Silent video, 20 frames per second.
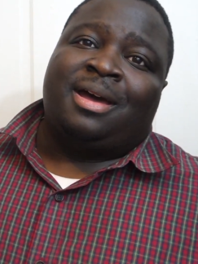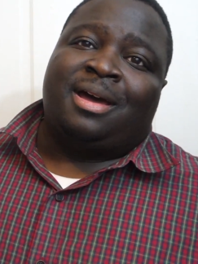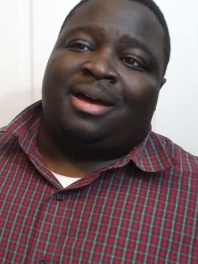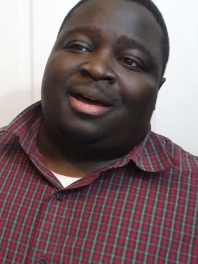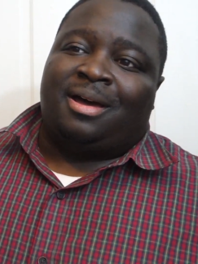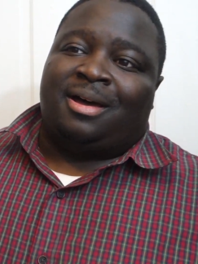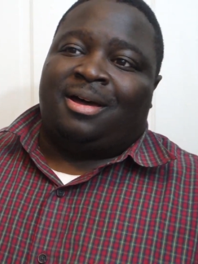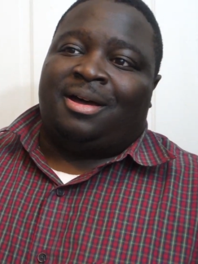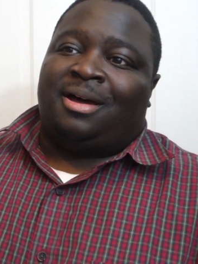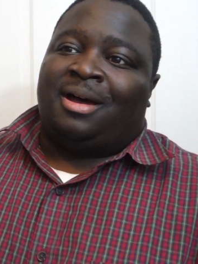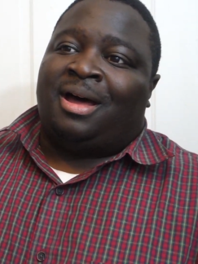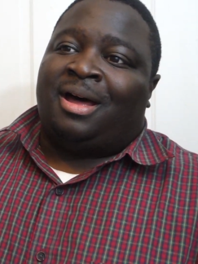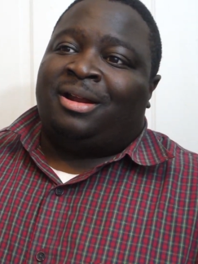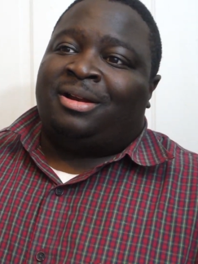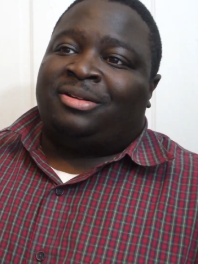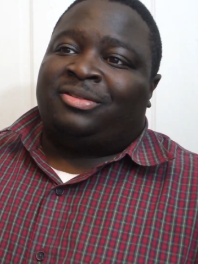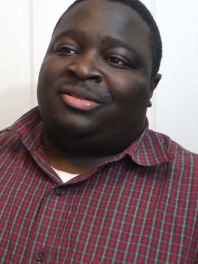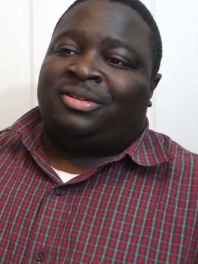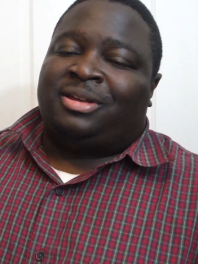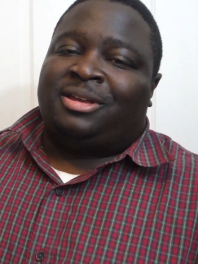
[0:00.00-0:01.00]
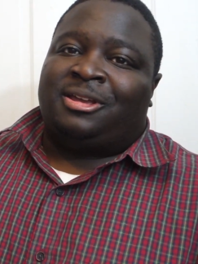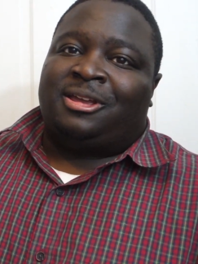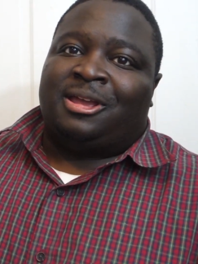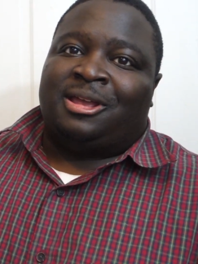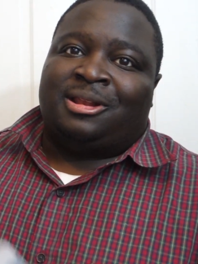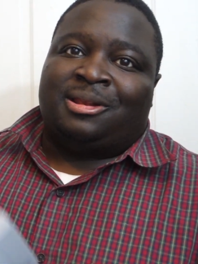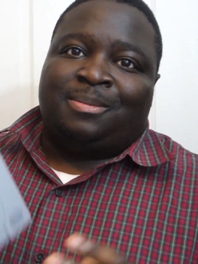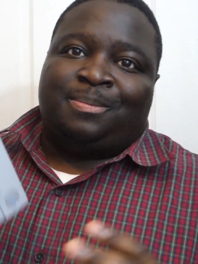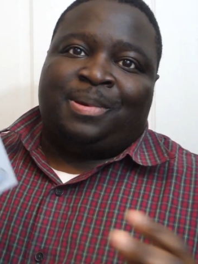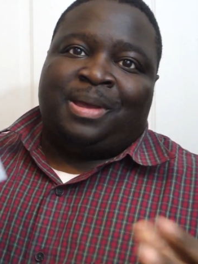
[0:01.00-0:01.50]
Honestly,
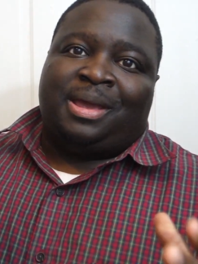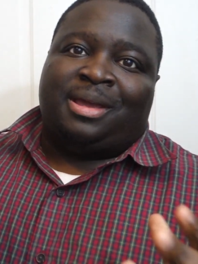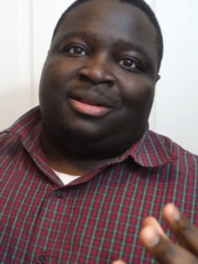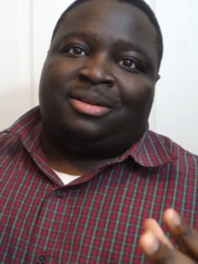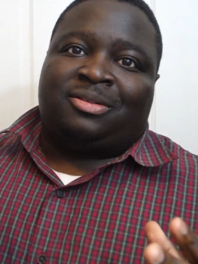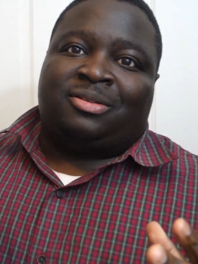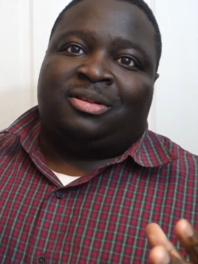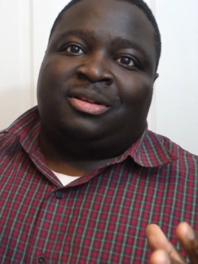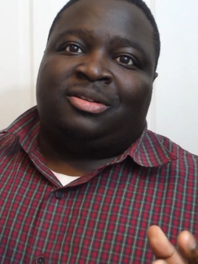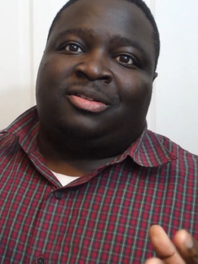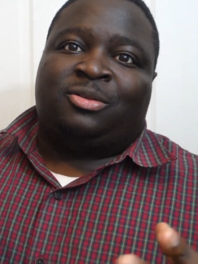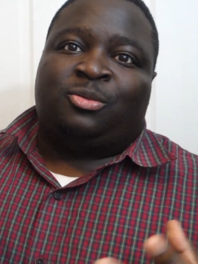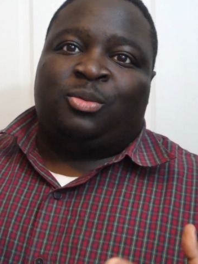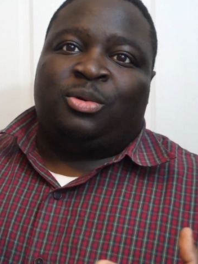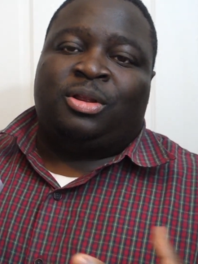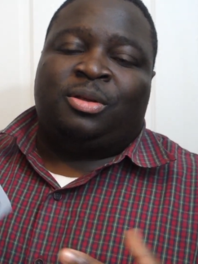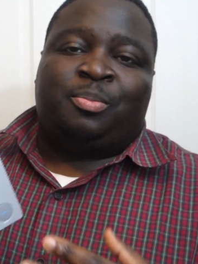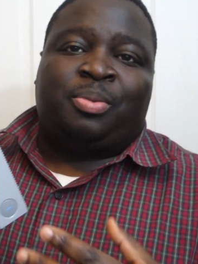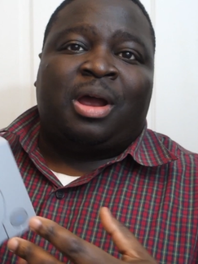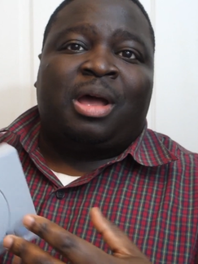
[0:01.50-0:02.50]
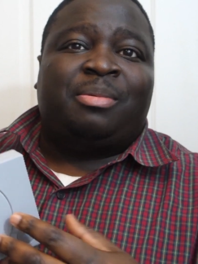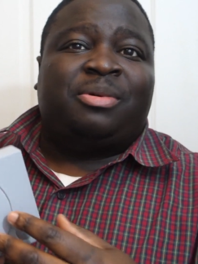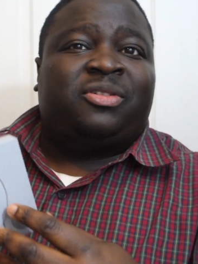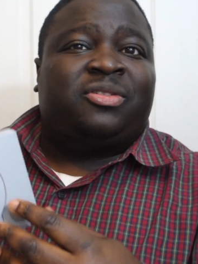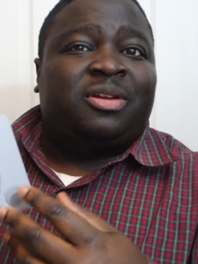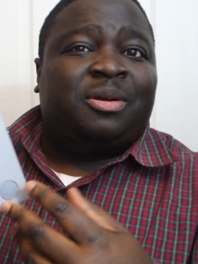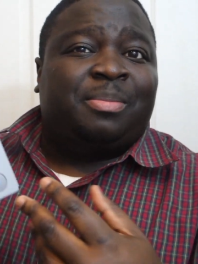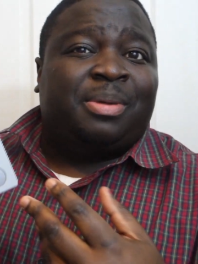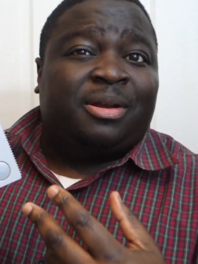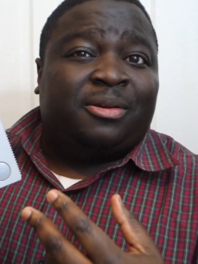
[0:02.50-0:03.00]
it depends. This really probably
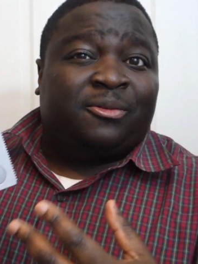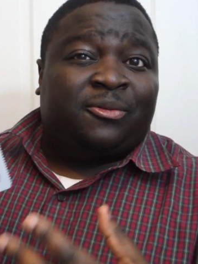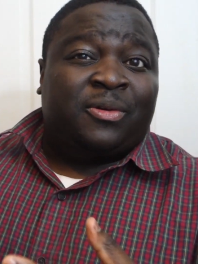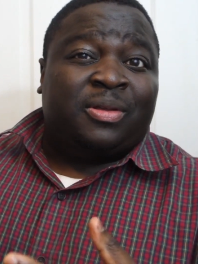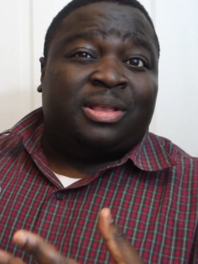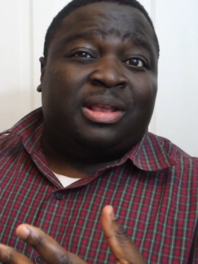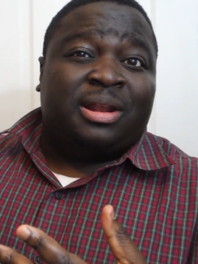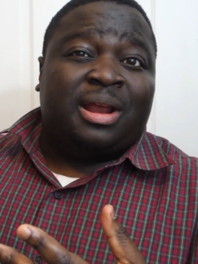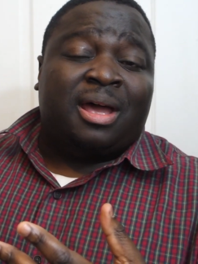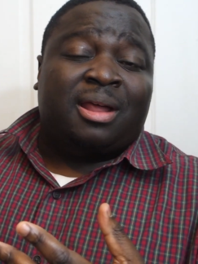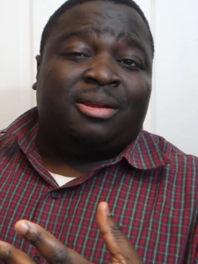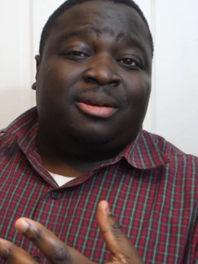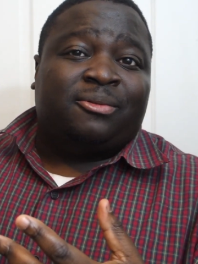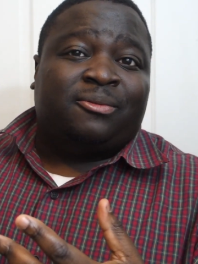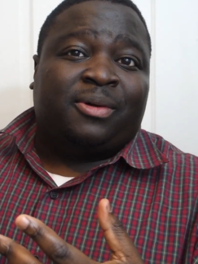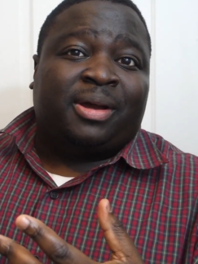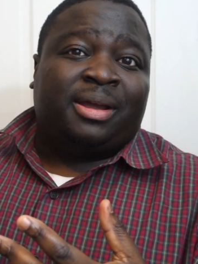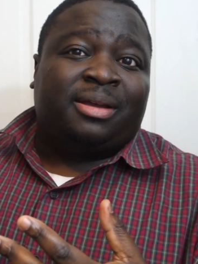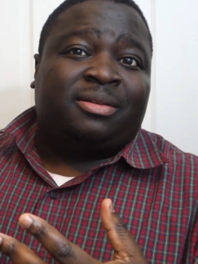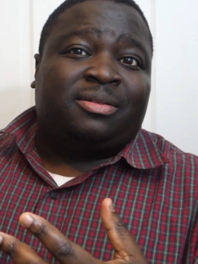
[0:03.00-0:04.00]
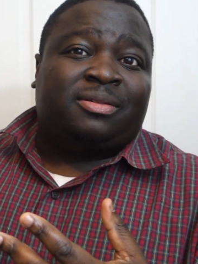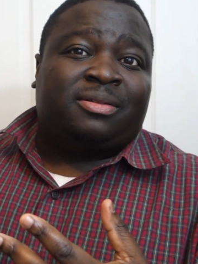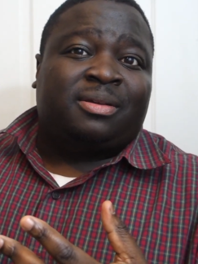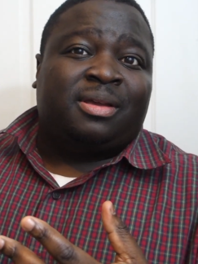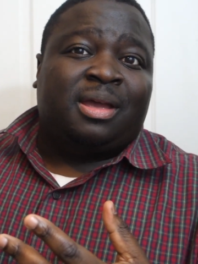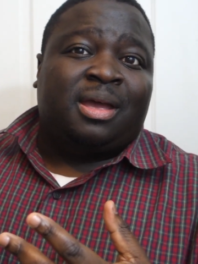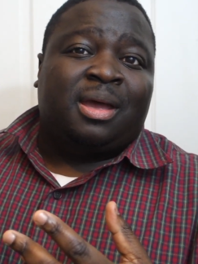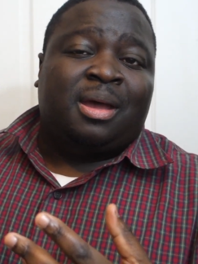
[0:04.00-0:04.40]
should have been a $50 device,